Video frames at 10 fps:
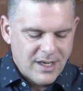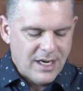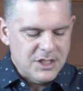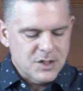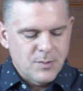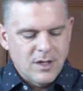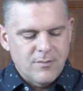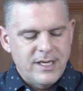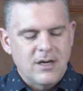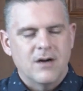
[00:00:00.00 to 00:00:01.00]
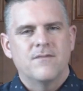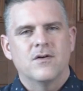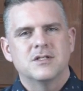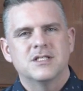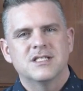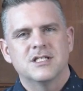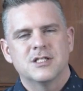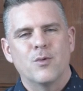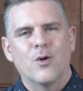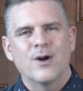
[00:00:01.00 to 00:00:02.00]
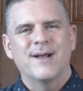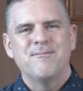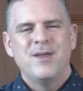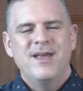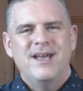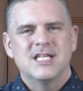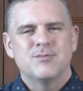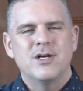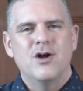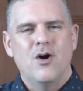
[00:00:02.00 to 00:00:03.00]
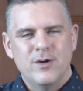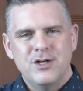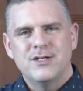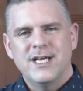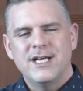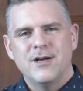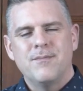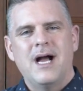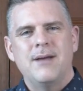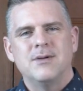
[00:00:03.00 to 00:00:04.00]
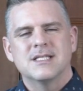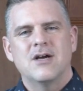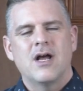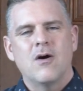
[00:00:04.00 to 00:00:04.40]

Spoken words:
And I just want to read our verses this morning as we go. Would you take your Bibles out?